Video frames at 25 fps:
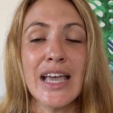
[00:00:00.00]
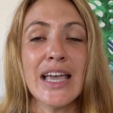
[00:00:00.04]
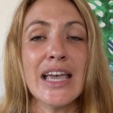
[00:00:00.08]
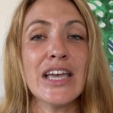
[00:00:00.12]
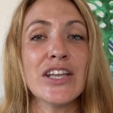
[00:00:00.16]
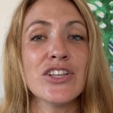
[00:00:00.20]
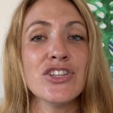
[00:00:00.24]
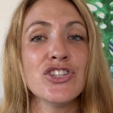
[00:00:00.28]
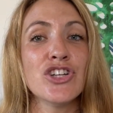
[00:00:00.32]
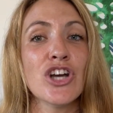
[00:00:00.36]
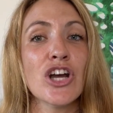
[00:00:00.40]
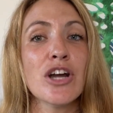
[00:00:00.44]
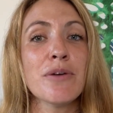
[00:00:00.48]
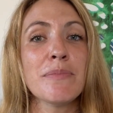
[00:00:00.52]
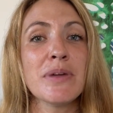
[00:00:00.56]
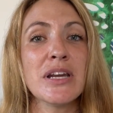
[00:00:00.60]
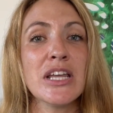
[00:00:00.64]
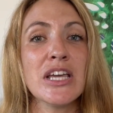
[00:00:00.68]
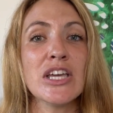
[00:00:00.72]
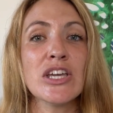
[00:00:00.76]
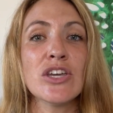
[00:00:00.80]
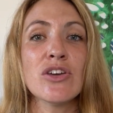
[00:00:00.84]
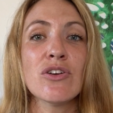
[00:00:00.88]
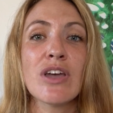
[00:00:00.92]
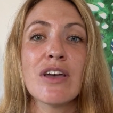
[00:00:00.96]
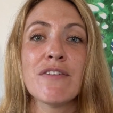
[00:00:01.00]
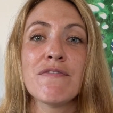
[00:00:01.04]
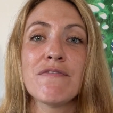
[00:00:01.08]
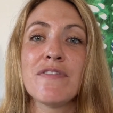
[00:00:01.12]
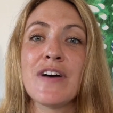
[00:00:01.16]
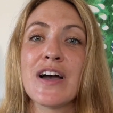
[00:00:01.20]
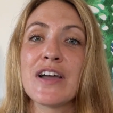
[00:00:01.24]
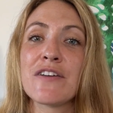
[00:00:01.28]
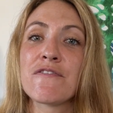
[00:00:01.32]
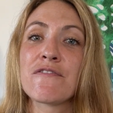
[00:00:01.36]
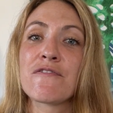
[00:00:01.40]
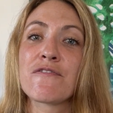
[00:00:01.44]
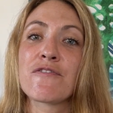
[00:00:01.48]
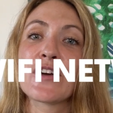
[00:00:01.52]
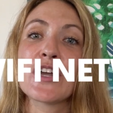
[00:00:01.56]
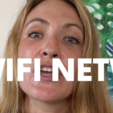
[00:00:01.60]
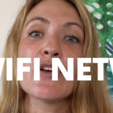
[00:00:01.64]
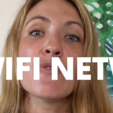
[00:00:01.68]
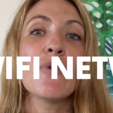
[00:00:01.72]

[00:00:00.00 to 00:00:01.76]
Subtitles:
In Germany, you can find free